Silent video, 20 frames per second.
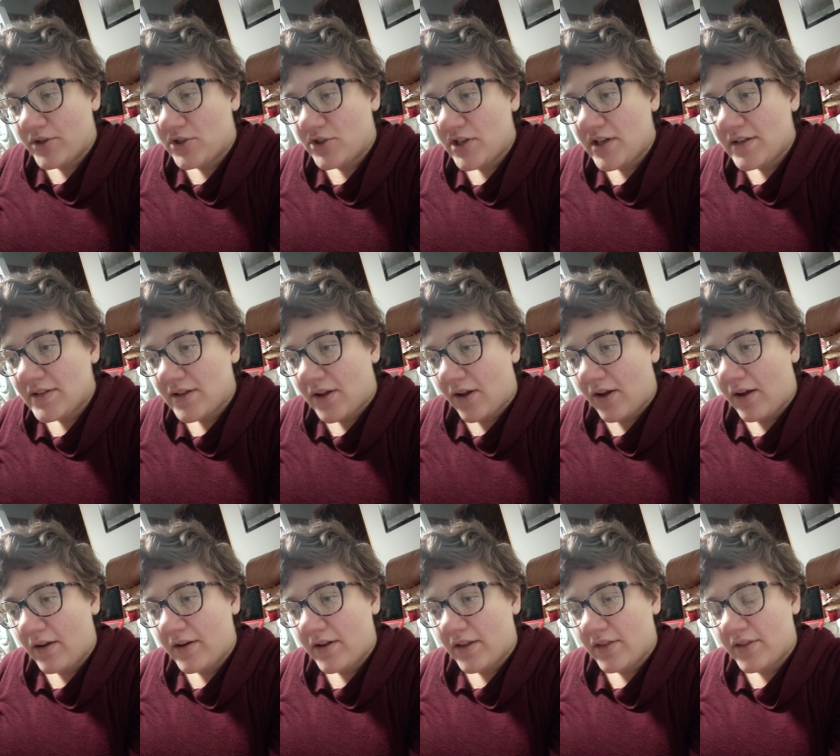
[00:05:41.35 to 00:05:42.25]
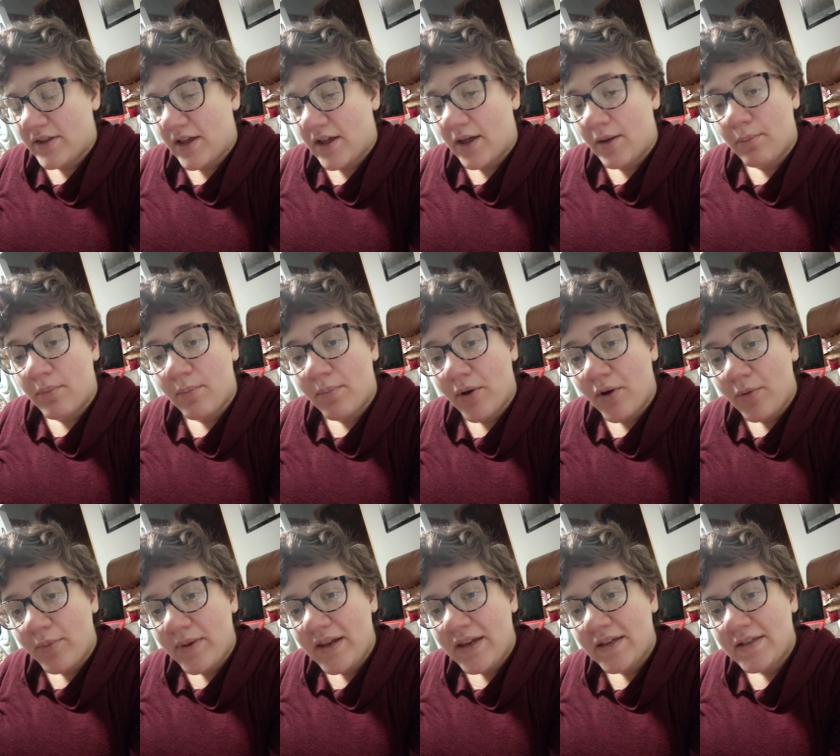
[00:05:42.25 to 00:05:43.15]
she is on the
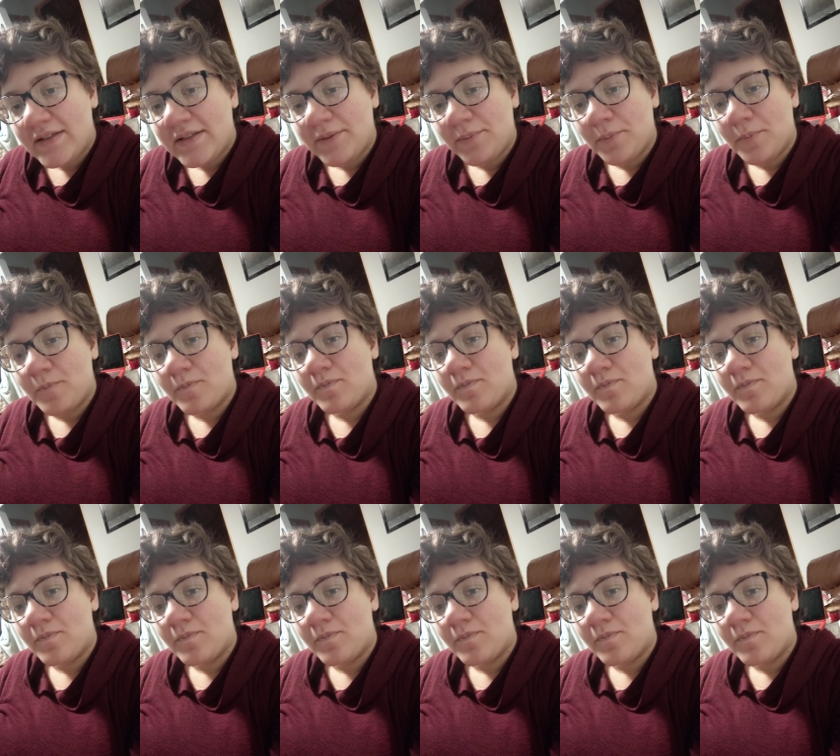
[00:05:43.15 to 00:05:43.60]
Babobi's